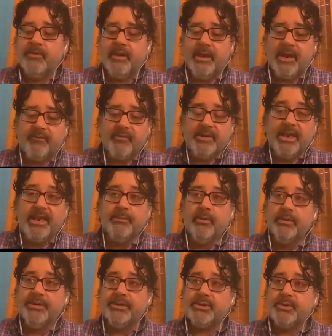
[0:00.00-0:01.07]
have
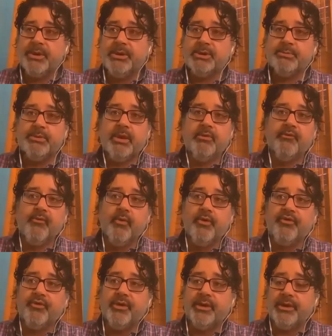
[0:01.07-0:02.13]
enabled estrangement,
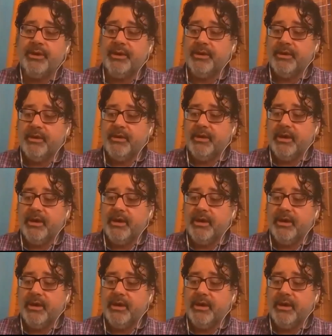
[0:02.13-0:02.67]
unfortunately,